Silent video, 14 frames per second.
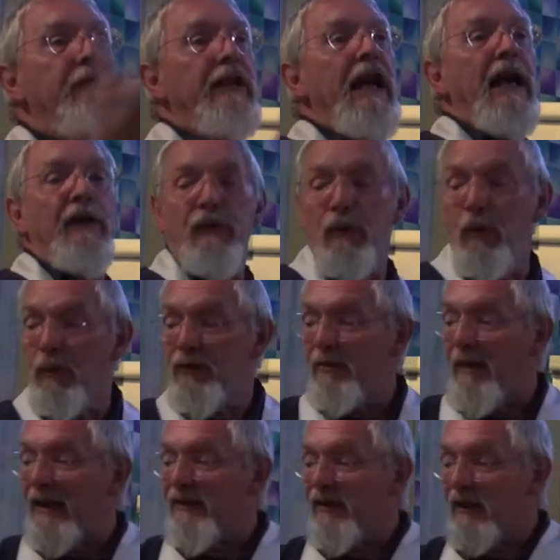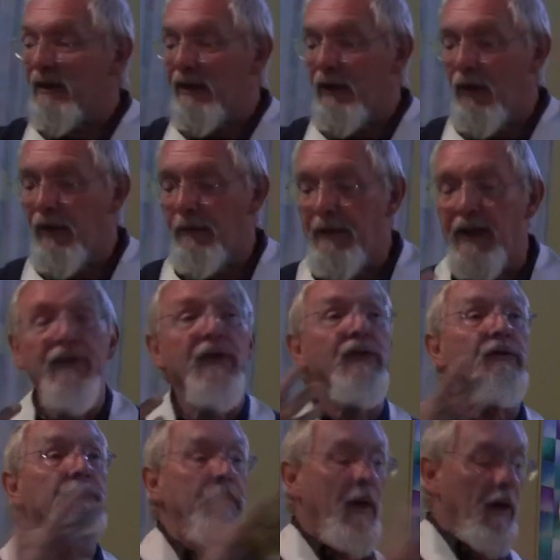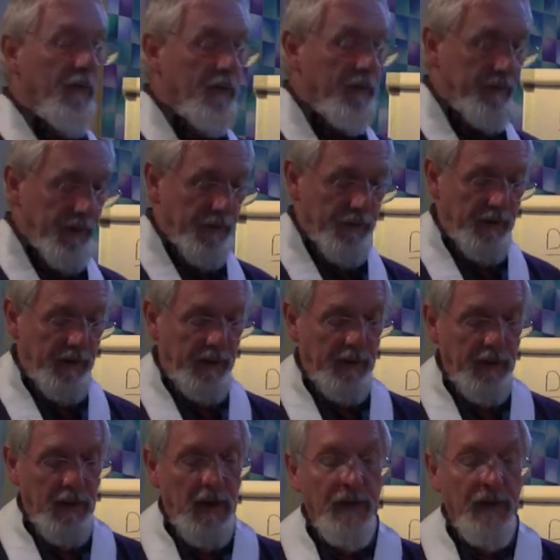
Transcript: react automatically on the basis of past conditioning.